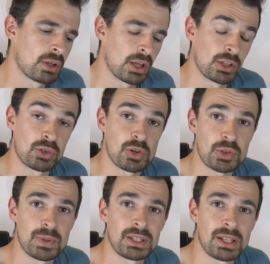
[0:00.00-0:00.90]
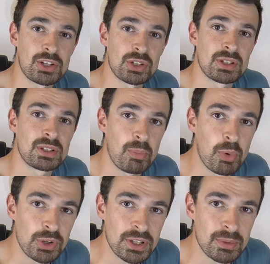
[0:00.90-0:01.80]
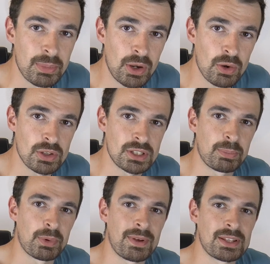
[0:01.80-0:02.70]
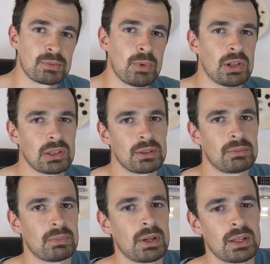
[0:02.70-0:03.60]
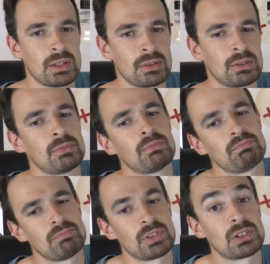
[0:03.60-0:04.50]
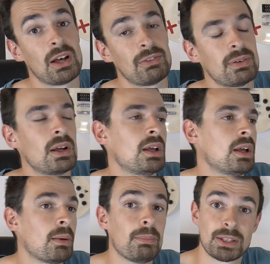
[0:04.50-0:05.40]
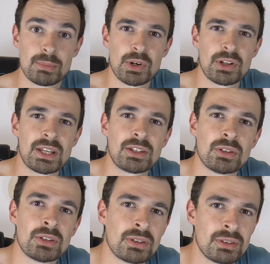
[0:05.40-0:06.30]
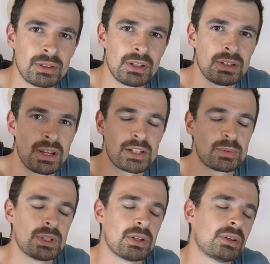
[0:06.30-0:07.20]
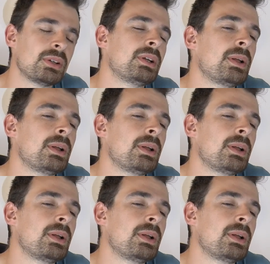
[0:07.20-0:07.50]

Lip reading: And cross ventilation is important because it prevents mold and stuff. But more on that in the next video.